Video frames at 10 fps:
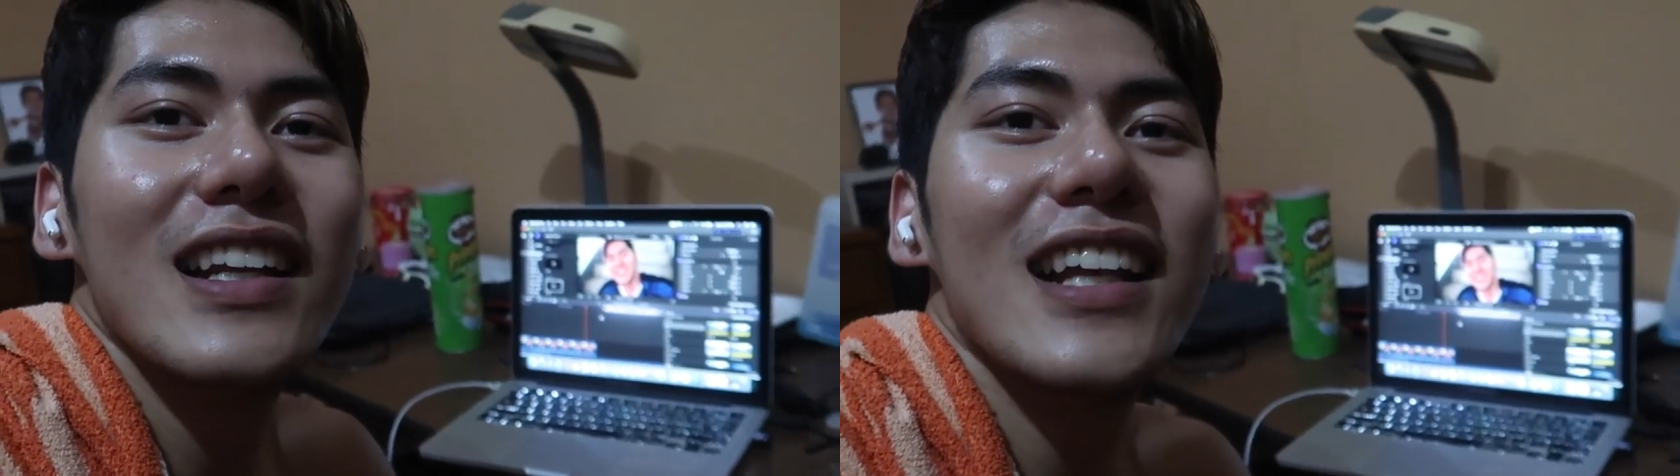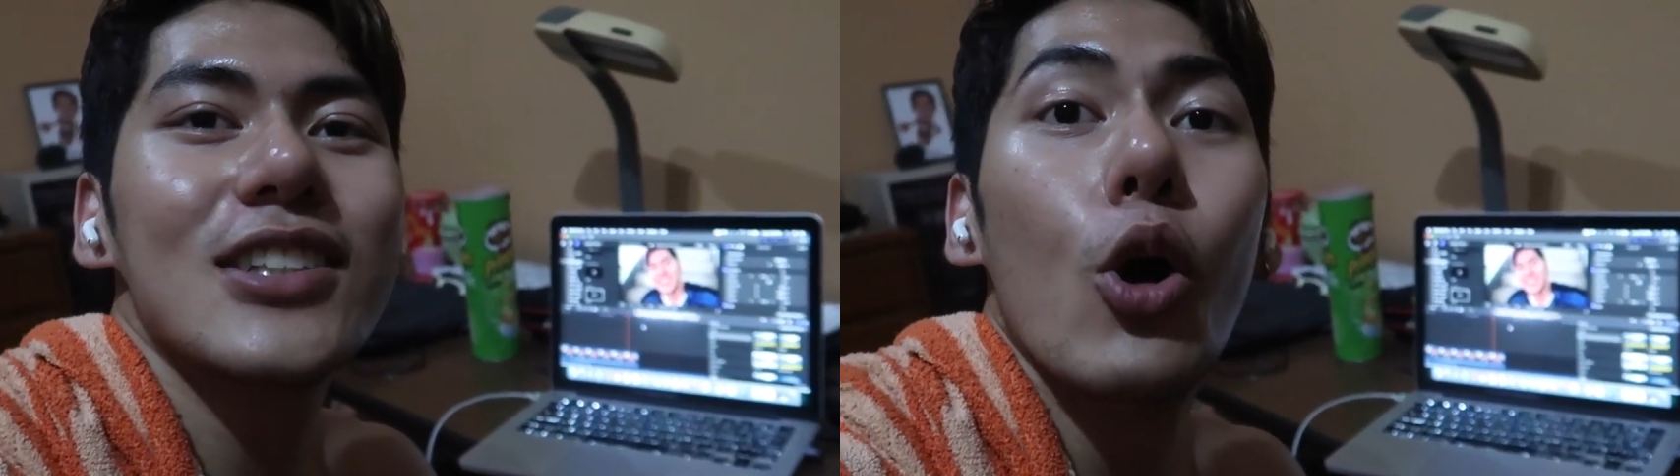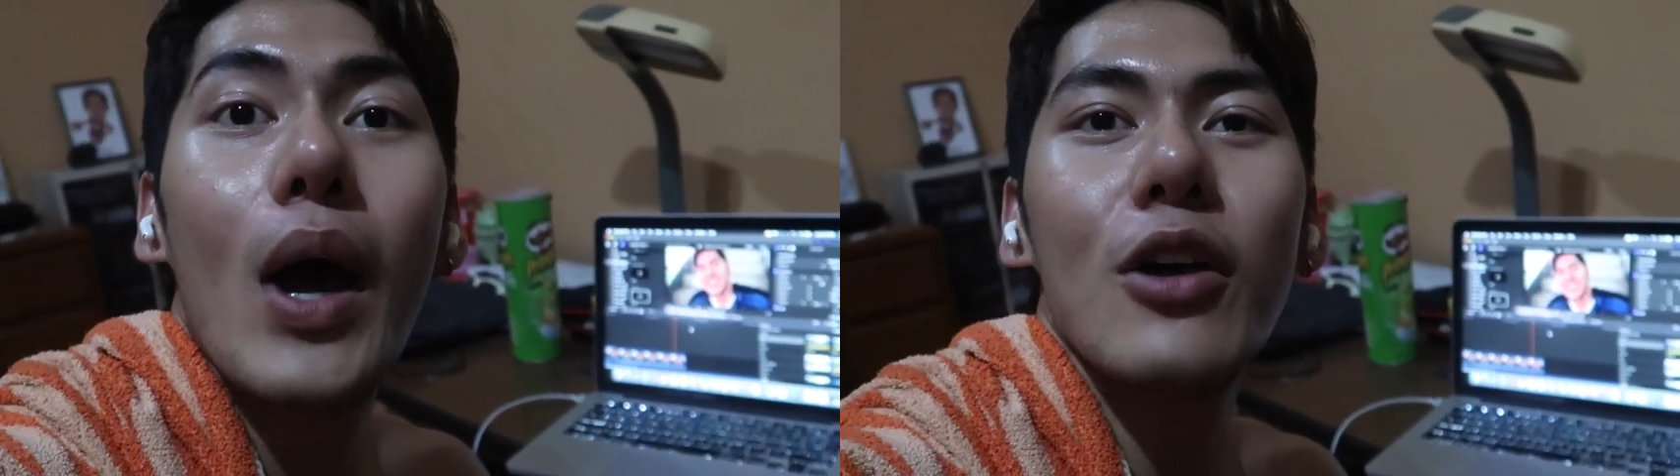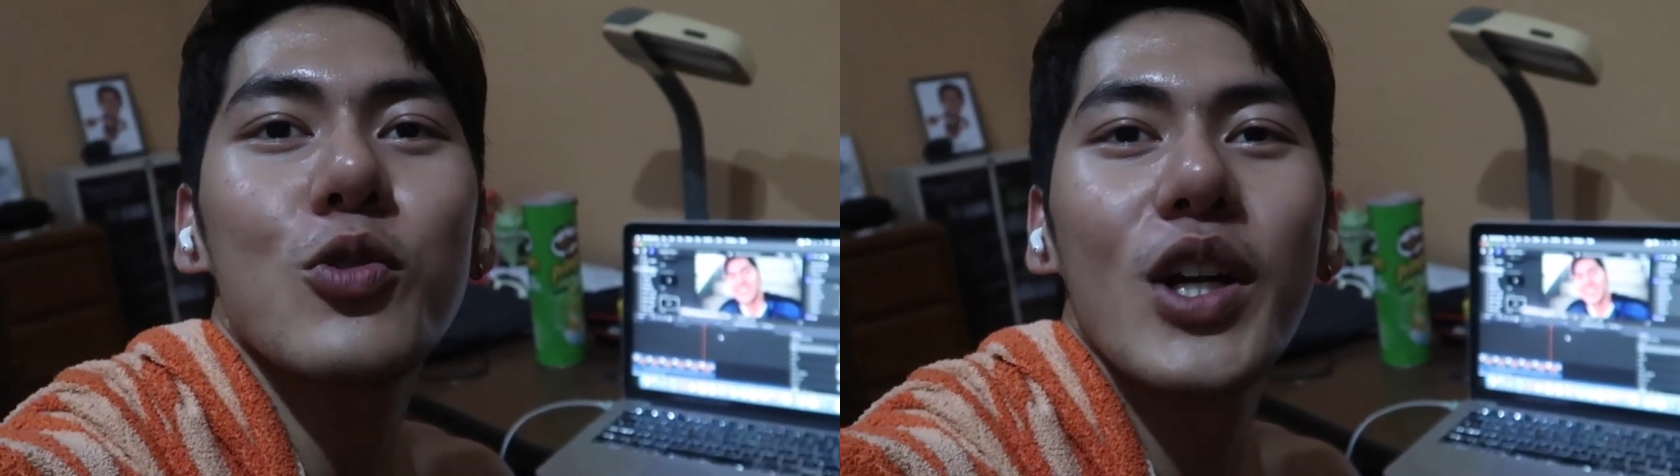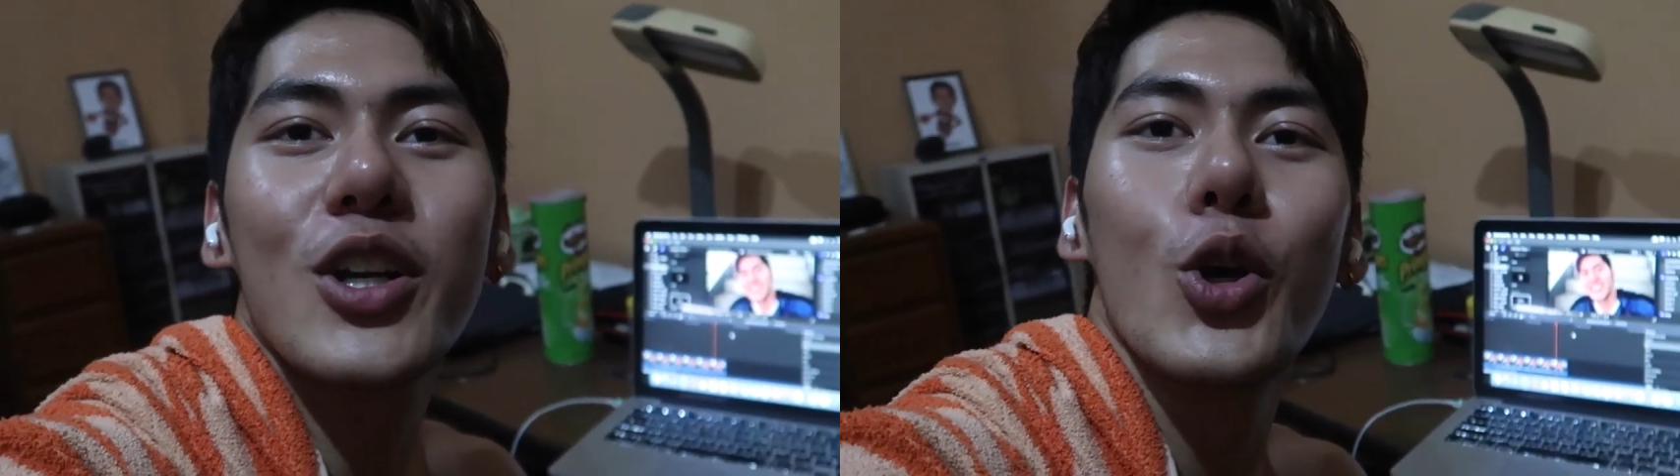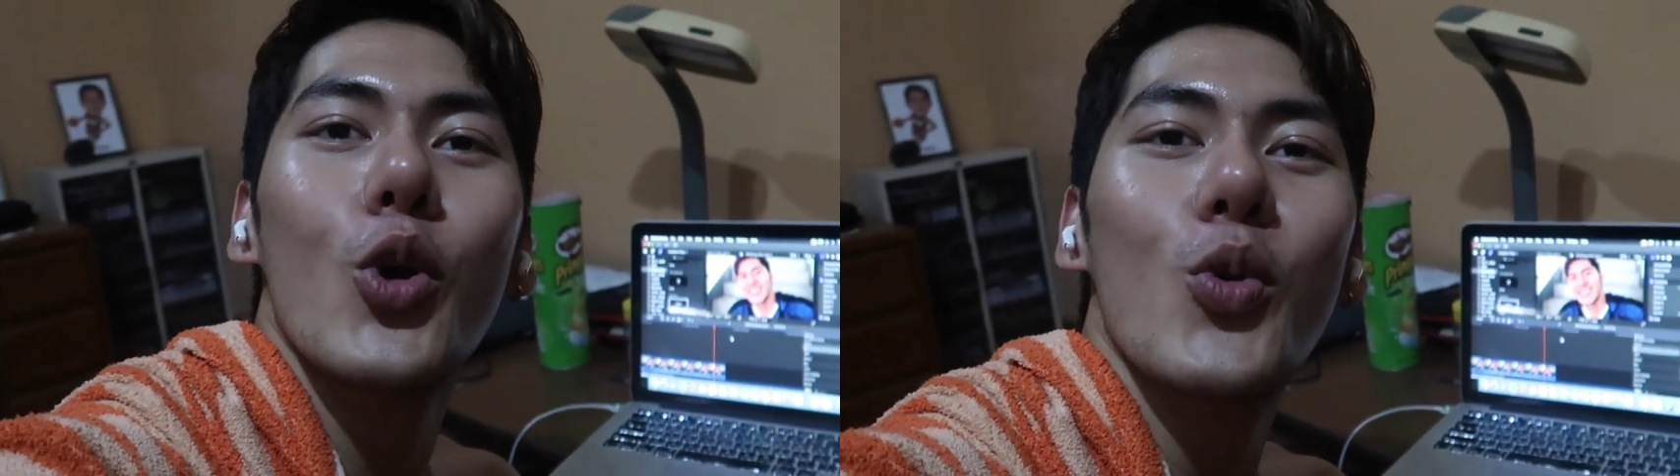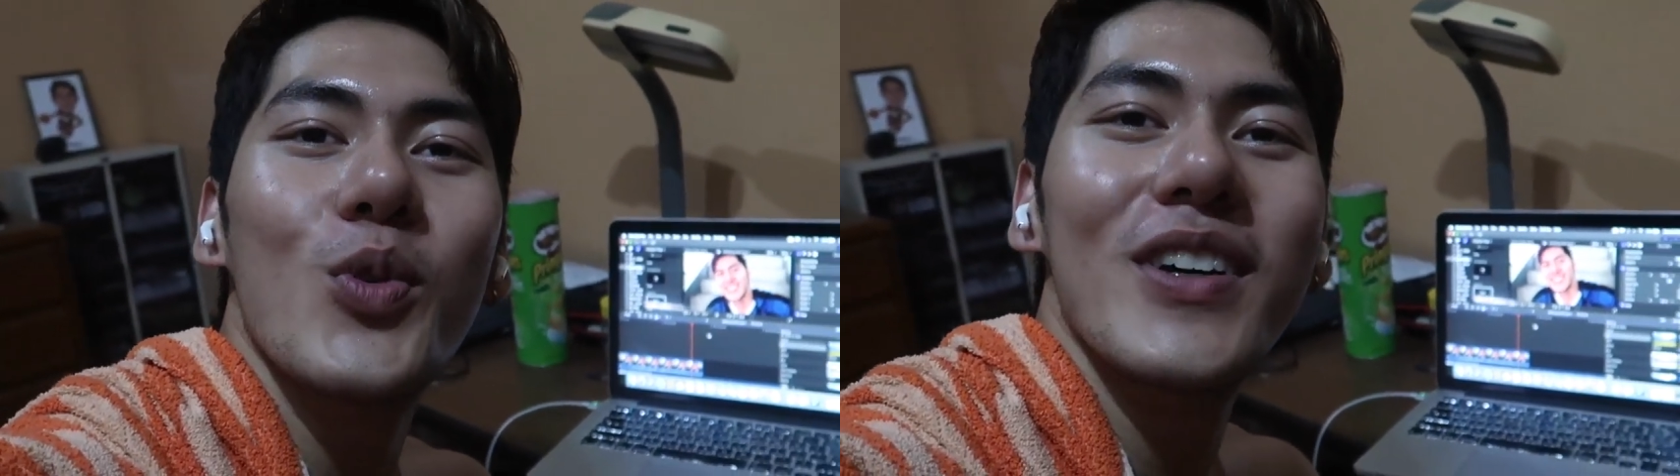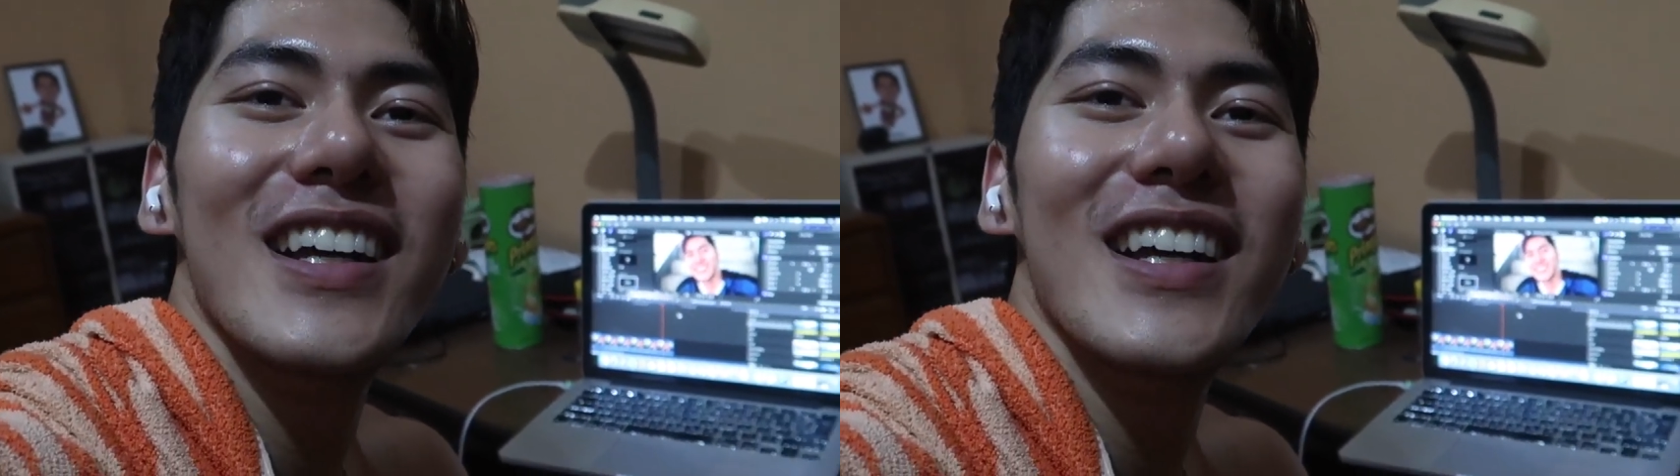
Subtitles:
Let's go out, our crew!